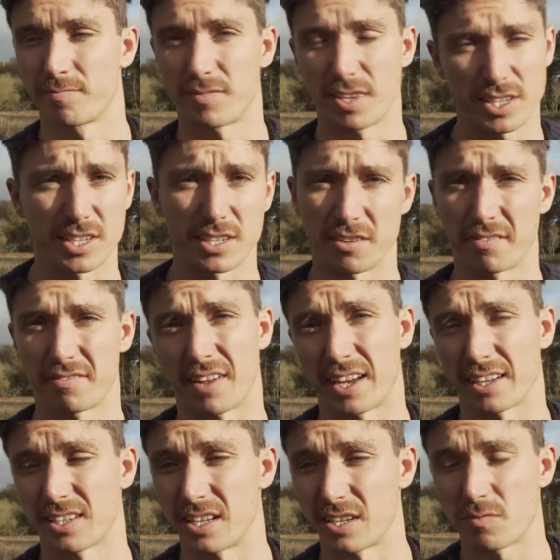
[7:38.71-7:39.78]
This is a
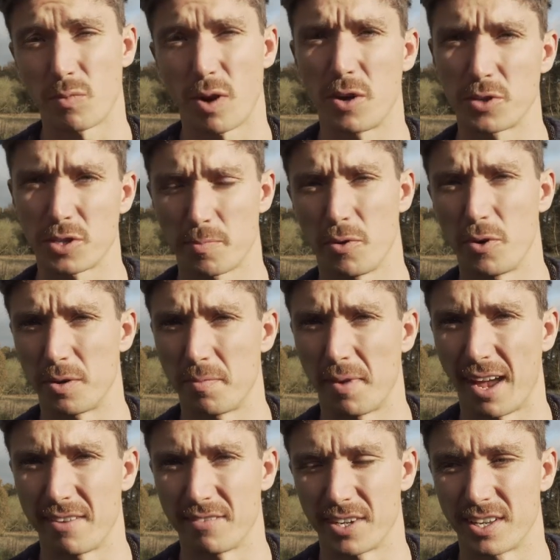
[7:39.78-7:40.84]
fact and it's well supported by
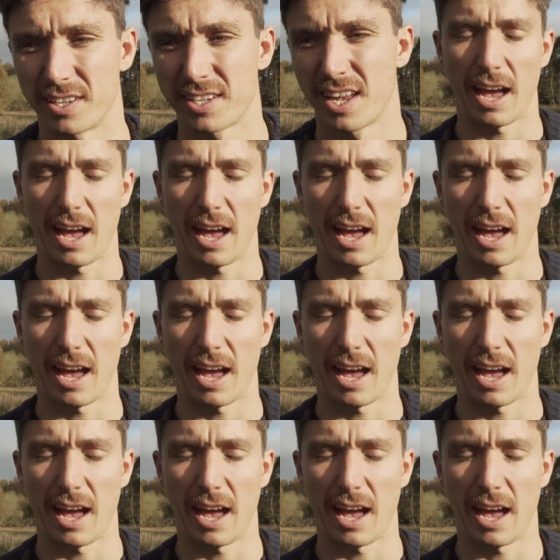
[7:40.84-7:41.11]
evidence.